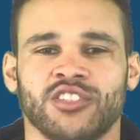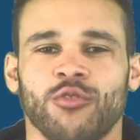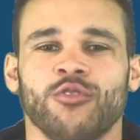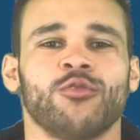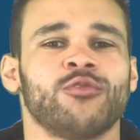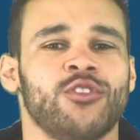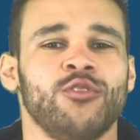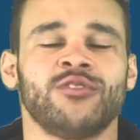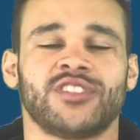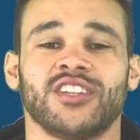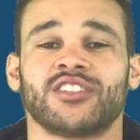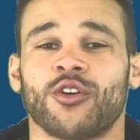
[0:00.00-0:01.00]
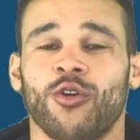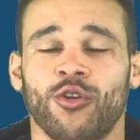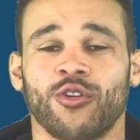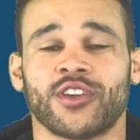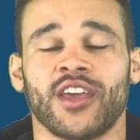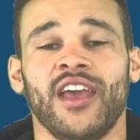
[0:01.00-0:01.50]
So you'll use this
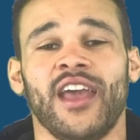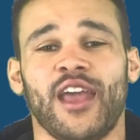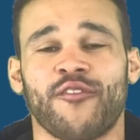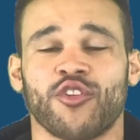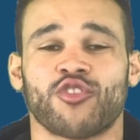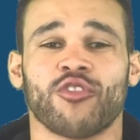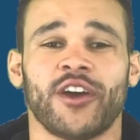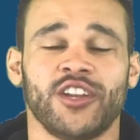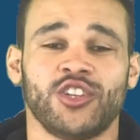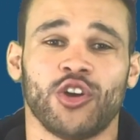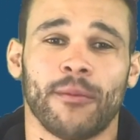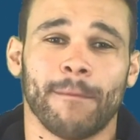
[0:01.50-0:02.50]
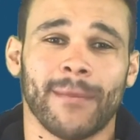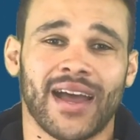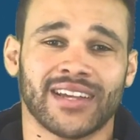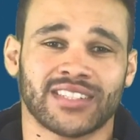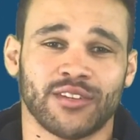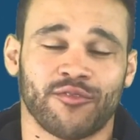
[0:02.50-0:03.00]
cork if you're trying to do a
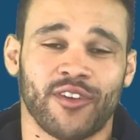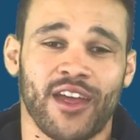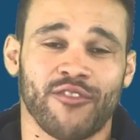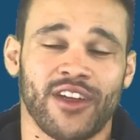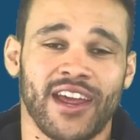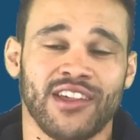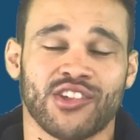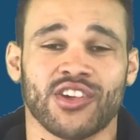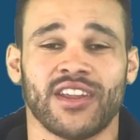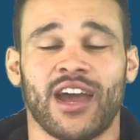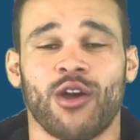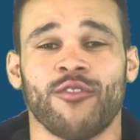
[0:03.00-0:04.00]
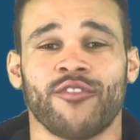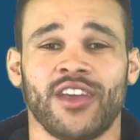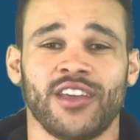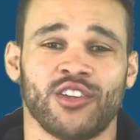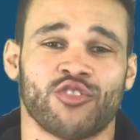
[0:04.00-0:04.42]
massive variation out of it.